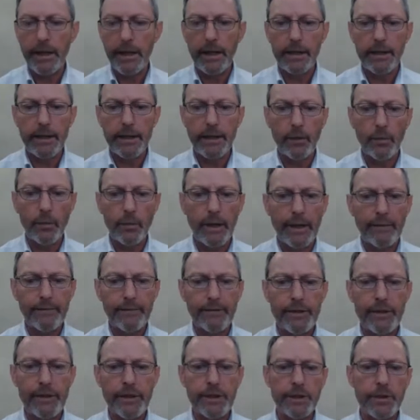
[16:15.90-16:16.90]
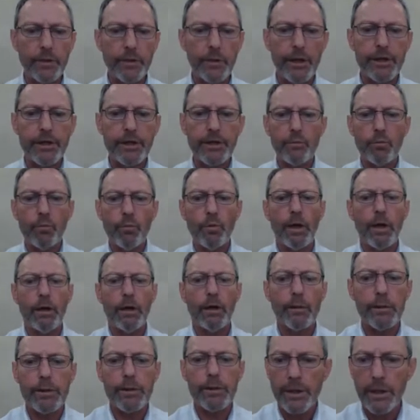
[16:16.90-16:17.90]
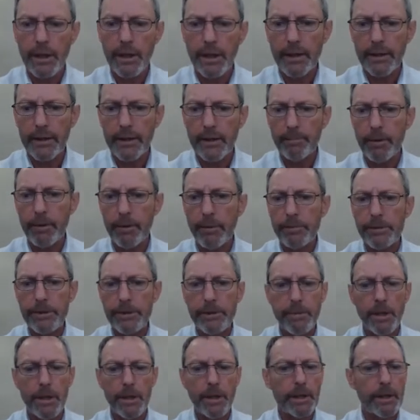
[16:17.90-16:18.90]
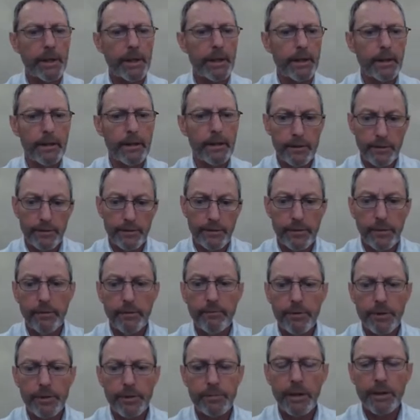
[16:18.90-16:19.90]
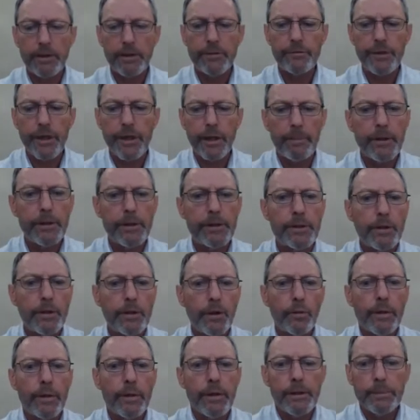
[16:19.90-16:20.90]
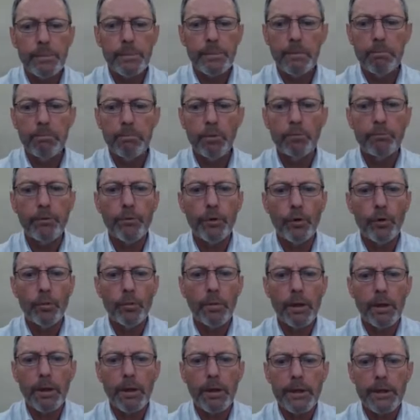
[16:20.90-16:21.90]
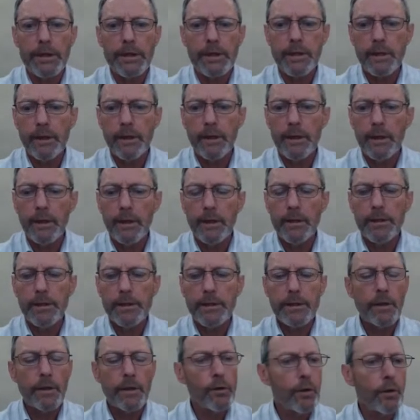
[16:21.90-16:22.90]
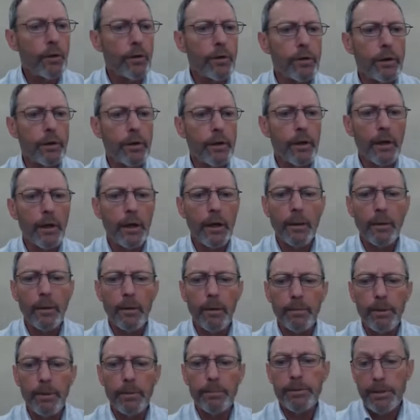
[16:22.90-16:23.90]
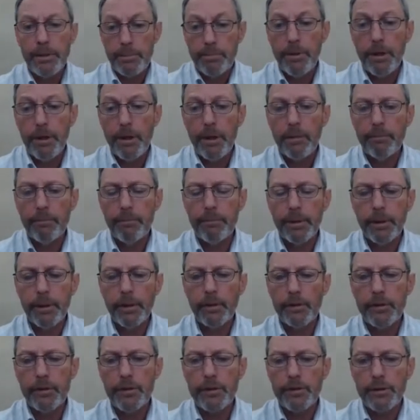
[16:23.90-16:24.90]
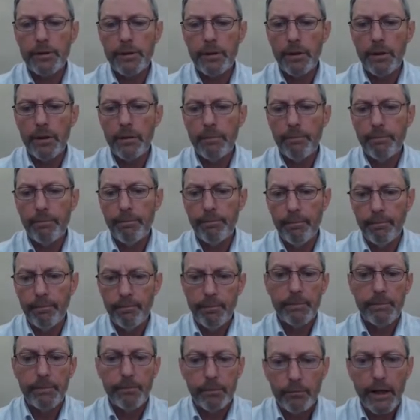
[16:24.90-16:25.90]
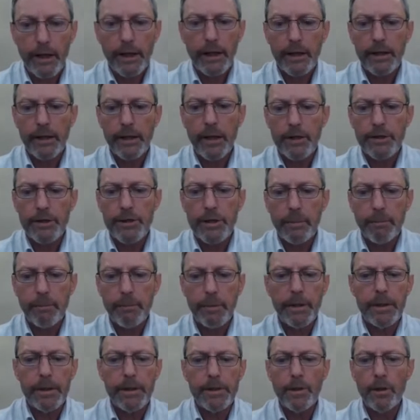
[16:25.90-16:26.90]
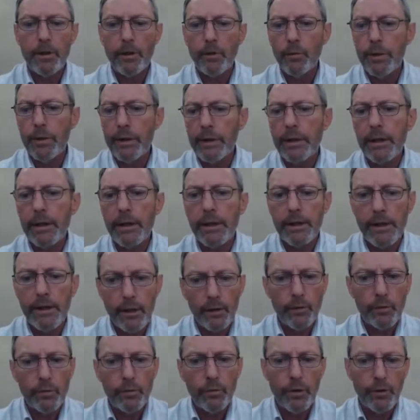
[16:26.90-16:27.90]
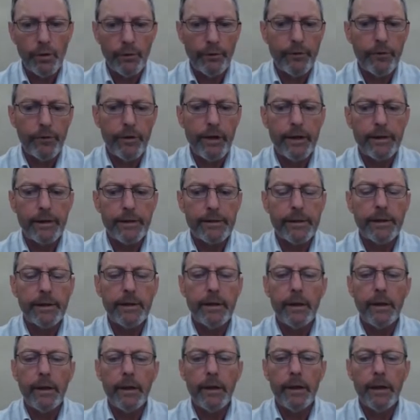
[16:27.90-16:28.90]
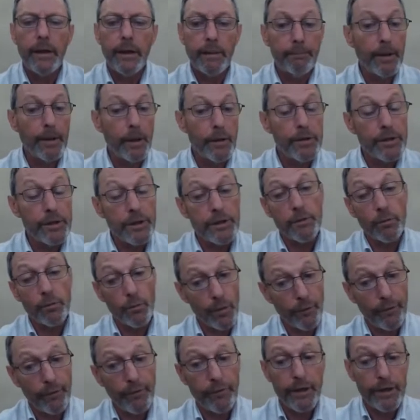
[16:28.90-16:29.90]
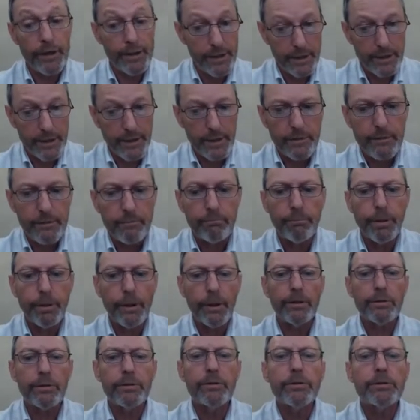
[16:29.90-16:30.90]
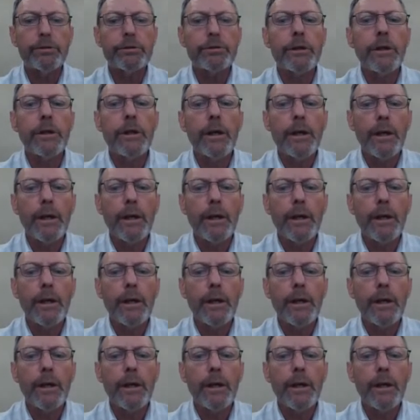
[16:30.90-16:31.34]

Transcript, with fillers: that, you know, we have a situation where I would say the property market is in respect to Japanese knotweed has been normalized. There's no longer a, a property blight because uh, people recognize Japanese knotweed. They know what threat it poses and what threats it doesn't pose.